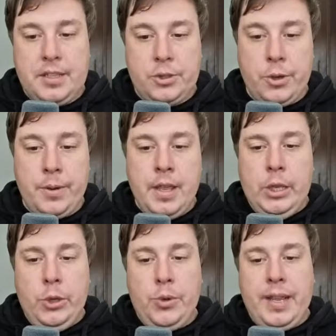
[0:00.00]
So
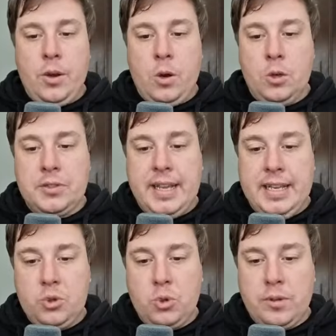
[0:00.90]
you can ask
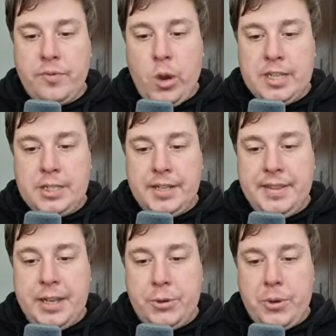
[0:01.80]
any sort of question
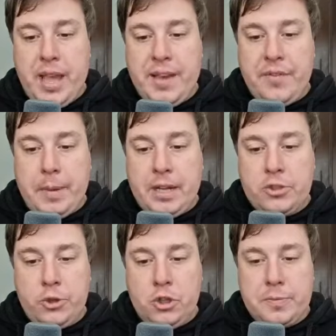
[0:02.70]
that you have
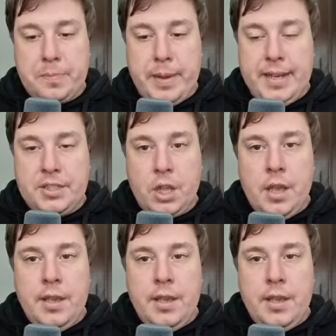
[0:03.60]
about search-based